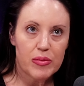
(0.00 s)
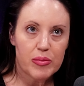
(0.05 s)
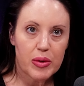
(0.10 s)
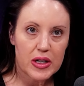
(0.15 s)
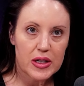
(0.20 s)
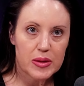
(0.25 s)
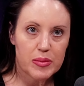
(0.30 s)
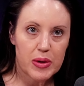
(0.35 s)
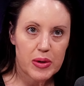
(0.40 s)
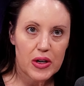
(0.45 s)

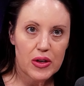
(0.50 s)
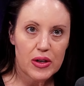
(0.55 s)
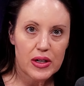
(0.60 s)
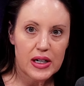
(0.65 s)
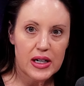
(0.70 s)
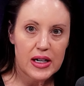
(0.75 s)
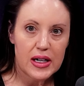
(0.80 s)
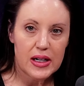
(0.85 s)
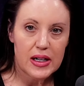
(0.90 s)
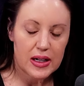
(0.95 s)

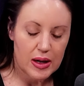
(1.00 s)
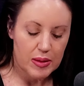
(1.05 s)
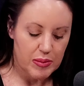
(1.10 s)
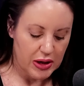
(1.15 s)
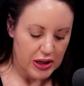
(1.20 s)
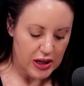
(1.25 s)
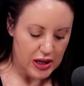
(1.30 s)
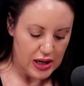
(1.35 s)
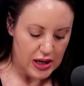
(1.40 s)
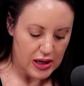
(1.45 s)
prosperity
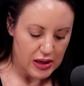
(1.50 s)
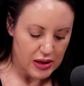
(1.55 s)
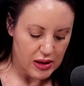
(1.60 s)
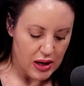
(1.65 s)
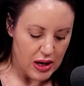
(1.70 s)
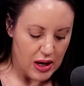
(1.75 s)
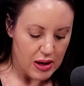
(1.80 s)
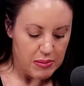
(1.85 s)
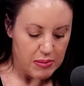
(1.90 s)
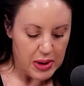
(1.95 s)
coming in,
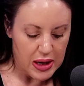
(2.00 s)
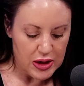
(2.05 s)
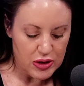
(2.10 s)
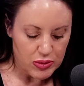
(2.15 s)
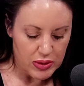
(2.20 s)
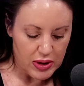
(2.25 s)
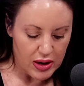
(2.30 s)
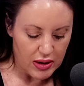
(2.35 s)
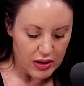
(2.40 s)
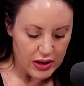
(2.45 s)

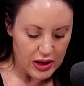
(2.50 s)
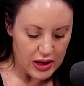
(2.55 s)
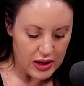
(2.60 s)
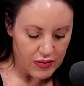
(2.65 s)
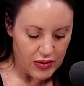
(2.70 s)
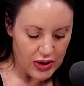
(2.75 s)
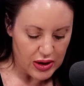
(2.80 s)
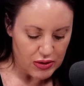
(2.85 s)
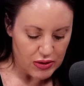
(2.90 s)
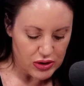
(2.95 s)
matriarch kind of
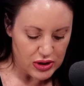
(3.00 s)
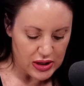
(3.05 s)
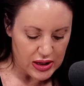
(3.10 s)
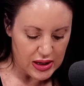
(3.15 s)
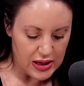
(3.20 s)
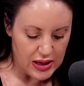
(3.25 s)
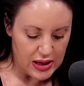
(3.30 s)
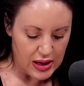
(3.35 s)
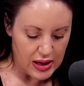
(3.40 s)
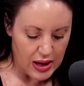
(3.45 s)

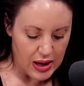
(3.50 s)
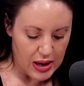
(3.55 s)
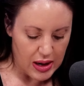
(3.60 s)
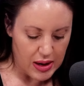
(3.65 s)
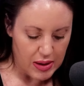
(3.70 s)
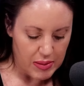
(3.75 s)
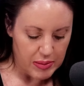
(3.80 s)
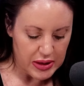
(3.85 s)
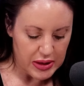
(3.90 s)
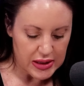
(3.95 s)
energy.
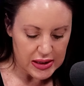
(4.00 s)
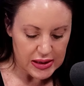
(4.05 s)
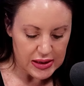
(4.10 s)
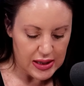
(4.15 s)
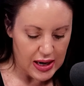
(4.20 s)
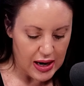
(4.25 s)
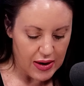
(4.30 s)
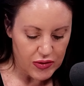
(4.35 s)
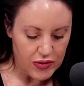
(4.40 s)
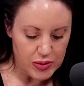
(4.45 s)
Um, it doesn't
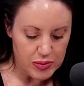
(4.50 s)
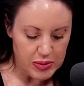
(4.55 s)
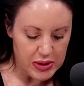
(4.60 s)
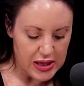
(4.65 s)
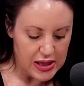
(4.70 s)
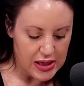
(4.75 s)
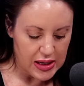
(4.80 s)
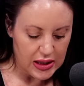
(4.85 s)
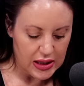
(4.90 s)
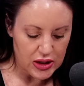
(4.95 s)
have to
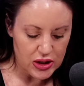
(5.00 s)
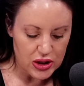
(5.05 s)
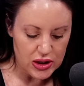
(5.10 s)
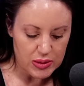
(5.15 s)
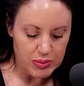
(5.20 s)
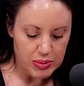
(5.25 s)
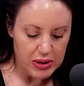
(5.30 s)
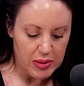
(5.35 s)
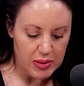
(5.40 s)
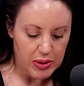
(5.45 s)
be, it can
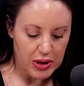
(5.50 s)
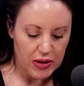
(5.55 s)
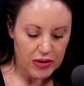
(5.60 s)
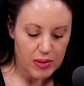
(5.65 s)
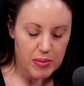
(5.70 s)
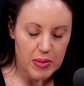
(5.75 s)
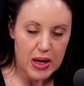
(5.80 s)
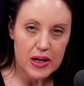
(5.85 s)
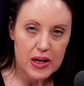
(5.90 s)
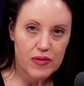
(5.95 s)
just be about the
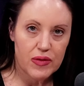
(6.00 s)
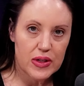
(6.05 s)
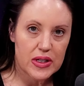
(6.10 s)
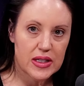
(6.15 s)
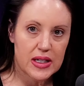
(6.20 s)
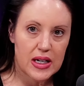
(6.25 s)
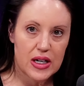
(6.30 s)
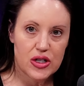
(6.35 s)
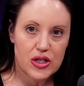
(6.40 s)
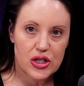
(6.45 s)

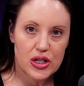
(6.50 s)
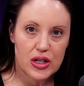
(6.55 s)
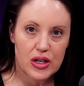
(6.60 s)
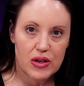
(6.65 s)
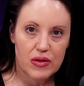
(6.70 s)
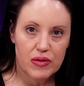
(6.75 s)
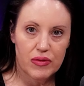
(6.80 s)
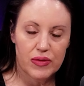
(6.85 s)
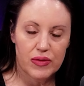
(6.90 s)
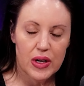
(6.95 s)
manifestation
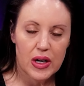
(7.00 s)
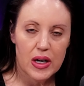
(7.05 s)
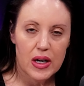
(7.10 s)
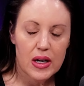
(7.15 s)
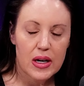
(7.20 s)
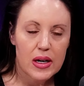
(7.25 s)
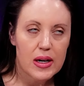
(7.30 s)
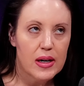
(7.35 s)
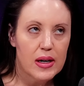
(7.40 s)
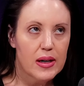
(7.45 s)
of
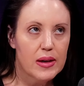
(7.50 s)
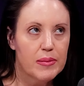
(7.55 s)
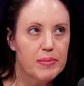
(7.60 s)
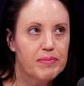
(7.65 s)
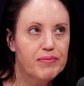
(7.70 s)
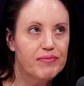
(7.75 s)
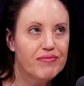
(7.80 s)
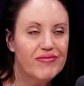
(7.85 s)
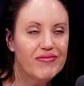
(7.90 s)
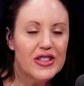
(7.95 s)

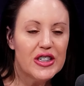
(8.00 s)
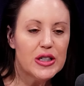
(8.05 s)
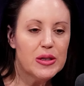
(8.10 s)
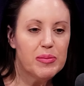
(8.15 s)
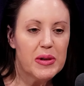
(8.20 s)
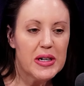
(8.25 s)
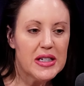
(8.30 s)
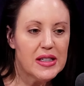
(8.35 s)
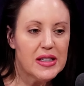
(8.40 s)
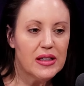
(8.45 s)
just
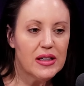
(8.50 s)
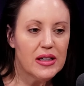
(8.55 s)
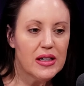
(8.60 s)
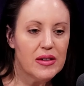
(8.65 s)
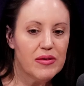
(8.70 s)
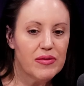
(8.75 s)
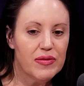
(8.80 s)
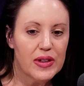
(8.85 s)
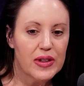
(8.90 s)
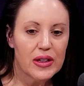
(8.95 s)

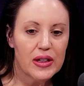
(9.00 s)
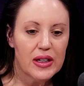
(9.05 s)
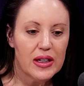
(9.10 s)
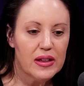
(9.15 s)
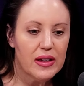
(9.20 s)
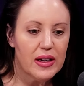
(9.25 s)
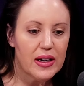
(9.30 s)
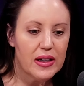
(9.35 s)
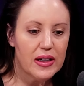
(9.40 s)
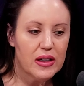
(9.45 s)
basically feeling
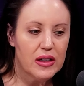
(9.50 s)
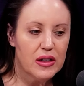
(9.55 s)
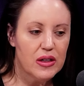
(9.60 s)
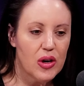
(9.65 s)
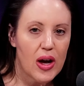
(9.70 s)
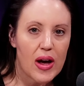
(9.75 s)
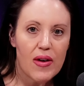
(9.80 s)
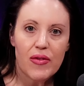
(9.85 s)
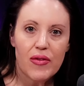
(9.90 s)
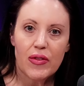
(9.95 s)
like you
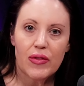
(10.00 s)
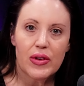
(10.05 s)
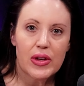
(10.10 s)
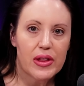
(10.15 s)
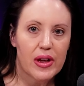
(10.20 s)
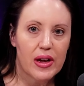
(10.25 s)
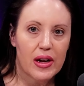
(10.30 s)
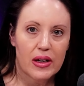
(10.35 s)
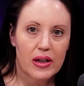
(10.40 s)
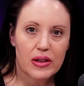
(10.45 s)
have
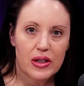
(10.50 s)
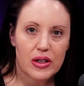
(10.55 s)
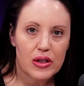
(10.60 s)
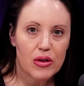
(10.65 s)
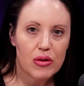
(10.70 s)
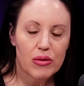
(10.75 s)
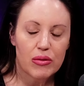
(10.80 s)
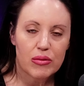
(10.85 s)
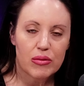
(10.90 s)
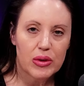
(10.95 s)
everything, you
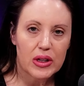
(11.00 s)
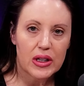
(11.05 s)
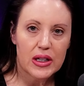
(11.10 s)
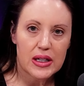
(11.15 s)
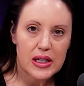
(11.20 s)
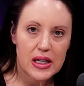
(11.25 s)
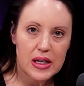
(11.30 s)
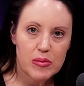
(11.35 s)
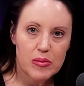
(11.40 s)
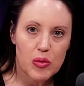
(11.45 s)
don't really
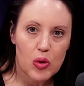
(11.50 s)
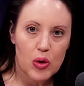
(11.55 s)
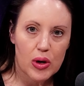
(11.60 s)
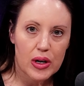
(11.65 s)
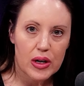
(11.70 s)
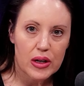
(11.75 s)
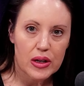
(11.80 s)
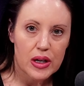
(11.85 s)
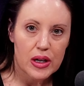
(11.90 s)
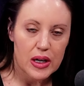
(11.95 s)
need
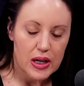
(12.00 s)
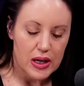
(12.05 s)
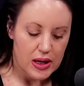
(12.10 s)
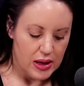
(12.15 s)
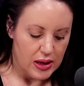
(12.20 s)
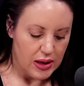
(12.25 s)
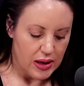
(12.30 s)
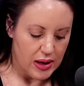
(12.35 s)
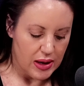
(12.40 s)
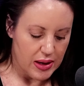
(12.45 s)
more.
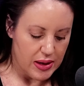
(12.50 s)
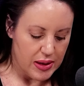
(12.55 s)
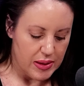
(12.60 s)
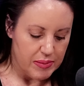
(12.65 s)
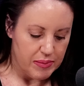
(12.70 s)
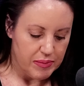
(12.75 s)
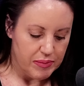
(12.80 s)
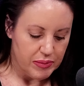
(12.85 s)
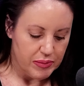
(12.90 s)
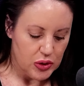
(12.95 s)

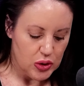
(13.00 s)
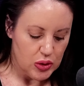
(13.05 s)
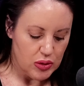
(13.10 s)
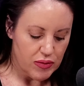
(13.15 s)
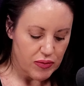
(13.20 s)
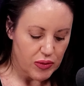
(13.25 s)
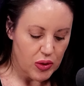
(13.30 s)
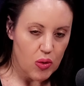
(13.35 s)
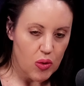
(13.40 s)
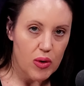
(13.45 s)
Um, two
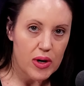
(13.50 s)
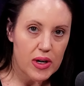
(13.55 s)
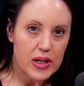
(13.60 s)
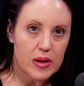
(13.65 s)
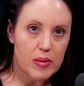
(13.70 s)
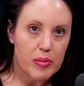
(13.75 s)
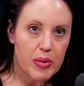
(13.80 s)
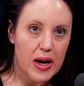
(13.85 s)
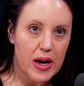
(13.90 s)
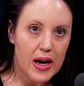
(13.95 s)
of coin in
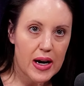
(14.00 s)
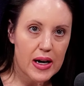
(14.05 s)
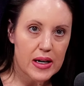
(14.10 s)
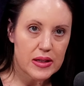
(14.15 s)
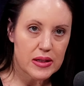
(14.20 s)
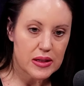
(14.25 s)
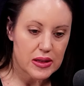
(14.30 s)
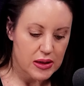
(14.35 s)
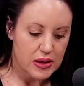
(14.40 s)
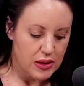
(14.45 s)
the
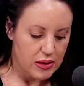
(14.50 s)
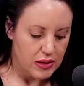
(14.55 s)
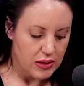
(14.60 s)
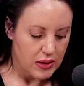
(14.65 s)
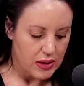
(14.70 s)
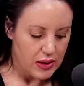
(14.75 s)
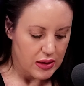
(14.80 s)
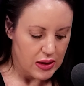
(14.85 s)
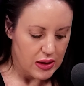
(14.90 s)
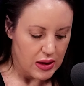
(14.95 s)
past,
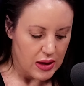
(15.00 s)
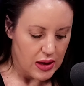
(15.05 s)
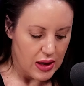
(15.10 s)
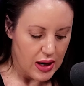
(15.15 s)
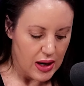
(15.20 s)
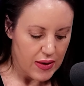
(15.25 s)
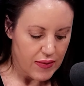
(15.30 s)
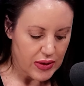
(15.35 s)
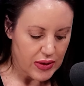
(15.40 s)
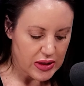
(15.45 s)

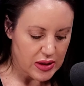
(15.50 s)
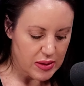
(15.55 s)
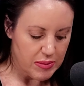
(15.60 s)
having to